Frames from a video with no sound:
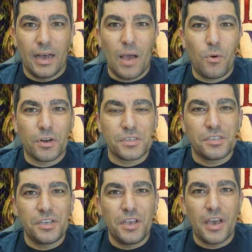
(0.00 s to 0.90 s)
I want to
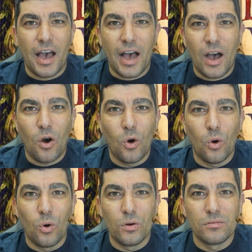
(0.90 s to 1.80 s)
see
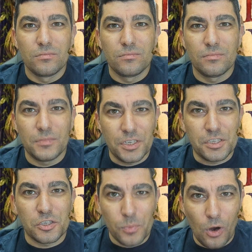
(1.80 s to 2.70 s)
how
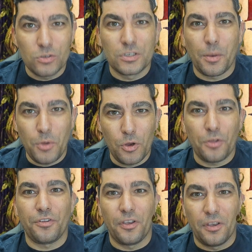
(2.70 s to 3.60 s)
this small
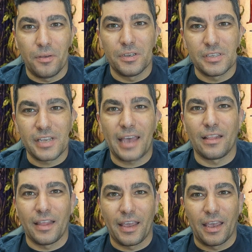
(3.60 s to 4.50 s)
community is
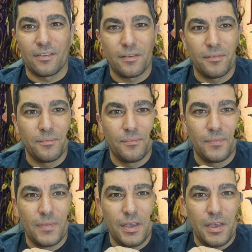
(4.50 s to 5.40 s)
handling it.
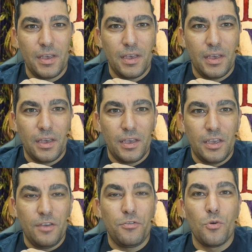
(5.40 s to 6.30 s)

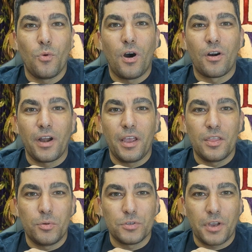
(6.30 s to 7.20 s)
If you are in
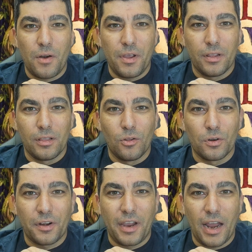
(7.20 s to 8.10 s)
the Bulgarian
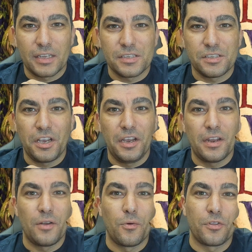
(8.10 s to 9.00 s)
Lorcana
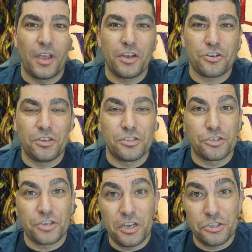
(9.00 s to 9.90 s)
scene and rotation is
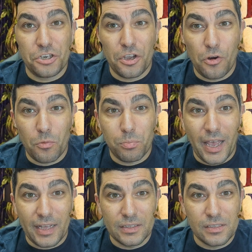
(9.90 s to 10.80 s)
changing your
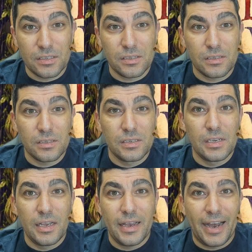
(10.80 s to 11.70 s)
plans,
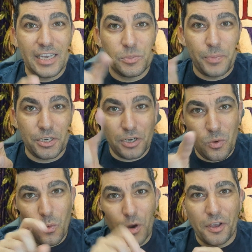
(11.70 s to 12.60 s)
I
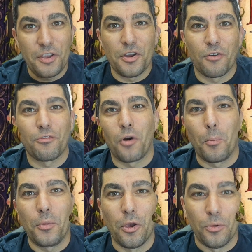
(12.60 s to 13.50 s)
especially want to hear
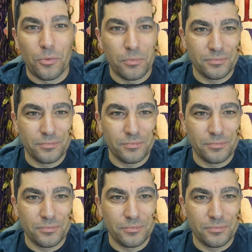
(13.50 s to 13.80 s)
from you.